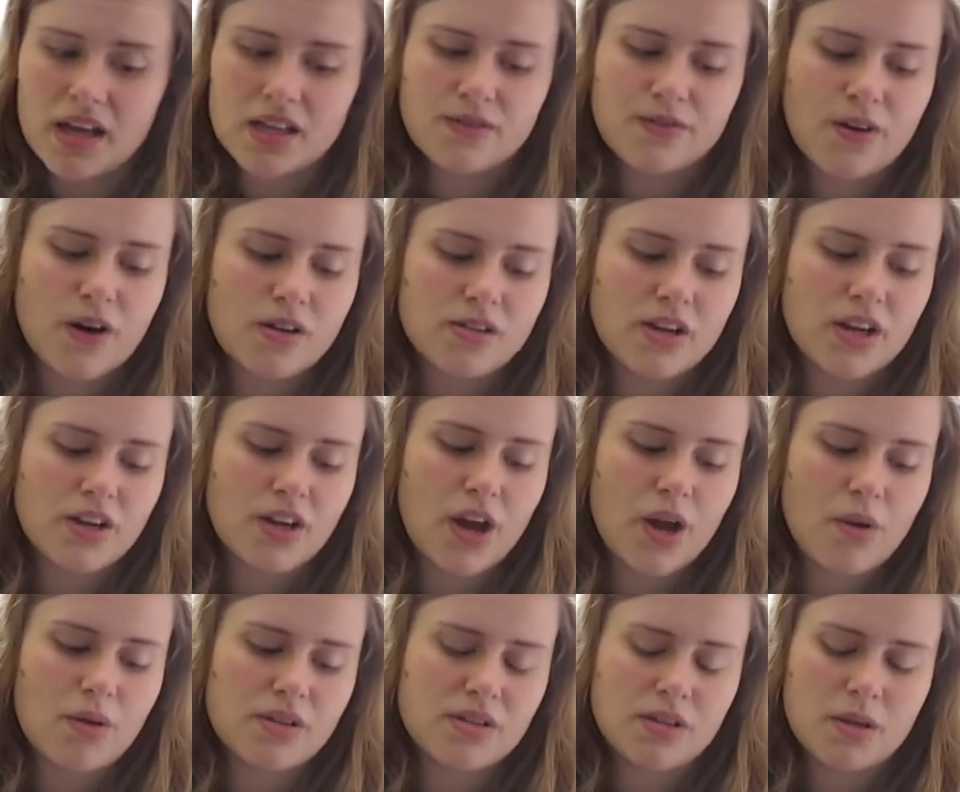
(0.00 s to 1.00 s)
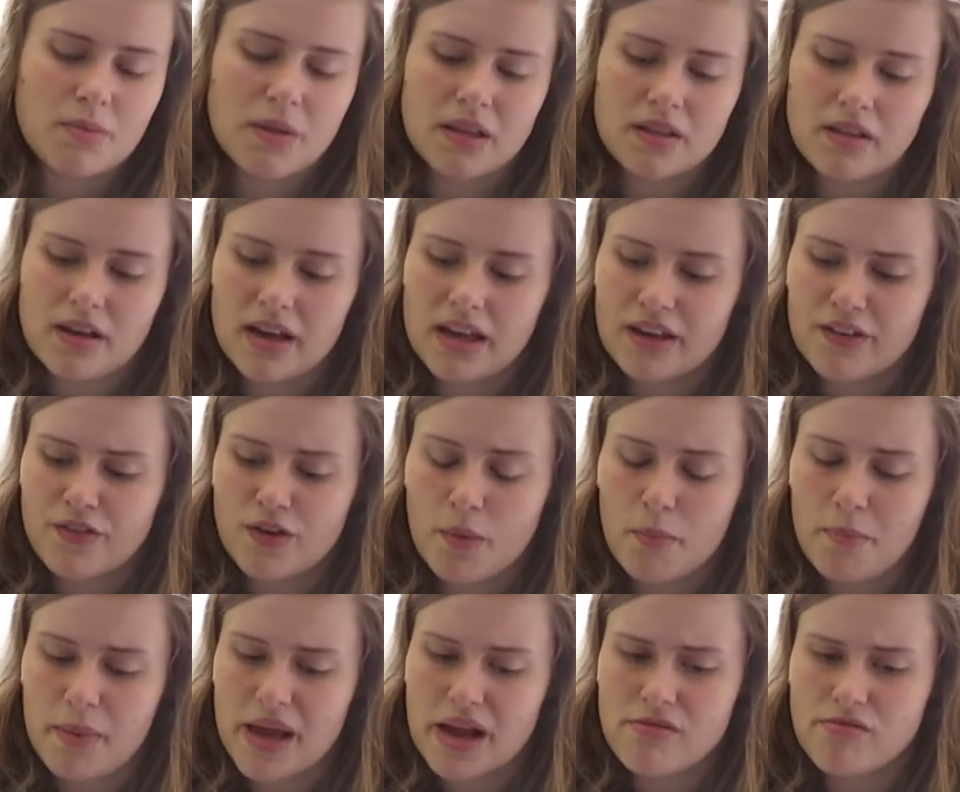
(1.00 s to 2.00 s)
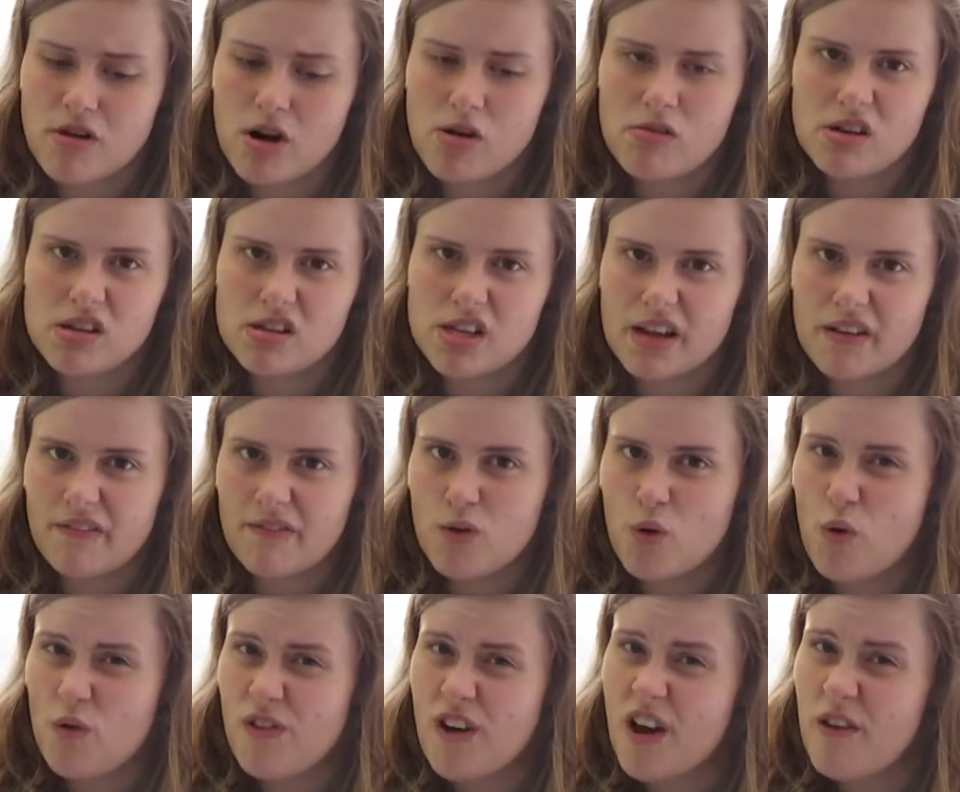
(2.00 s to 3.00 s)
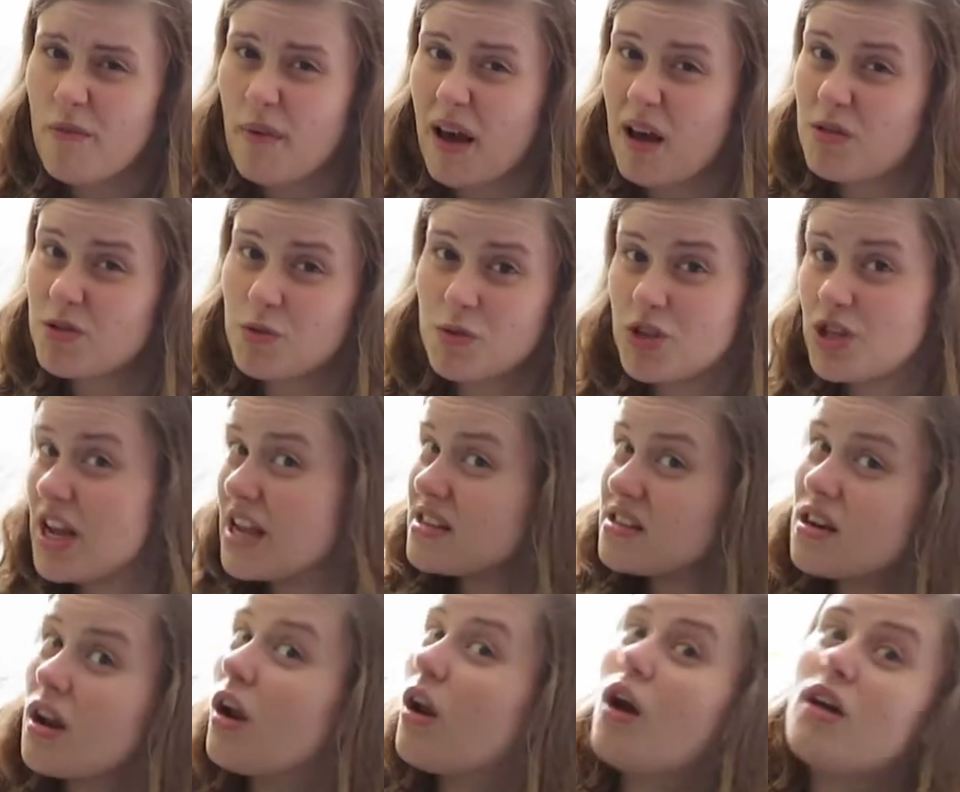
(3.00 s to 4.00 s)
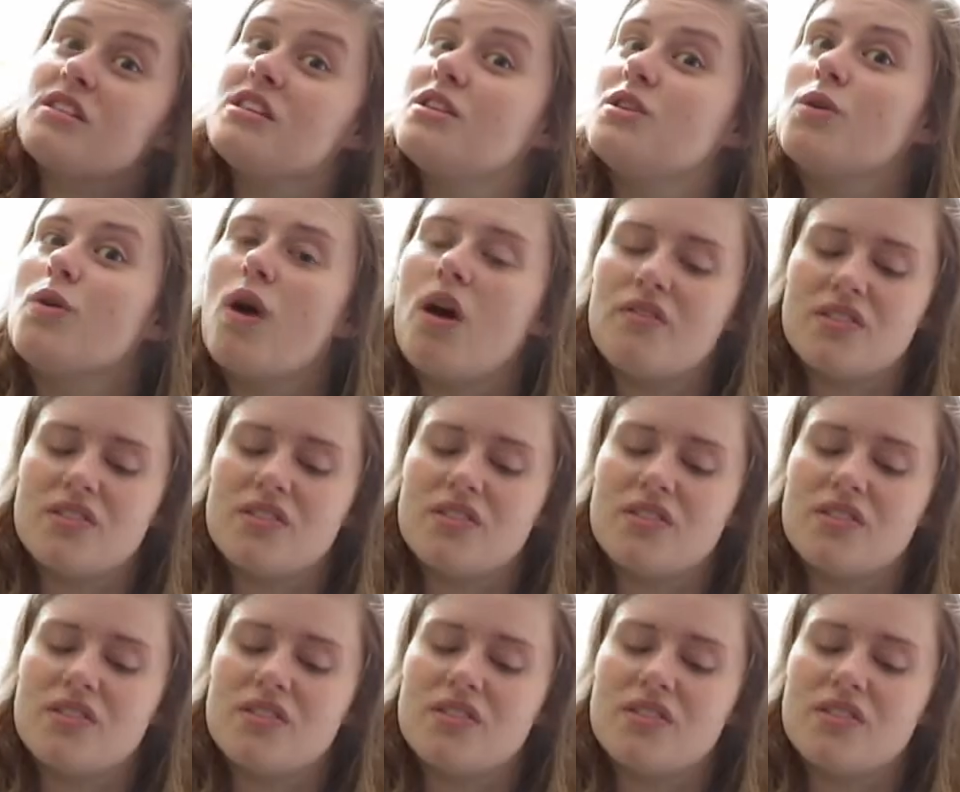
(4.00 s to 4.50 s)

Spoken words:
As far as I know, it's something like, for a big roll, it's like £4 or £5, which isn't a lot at all.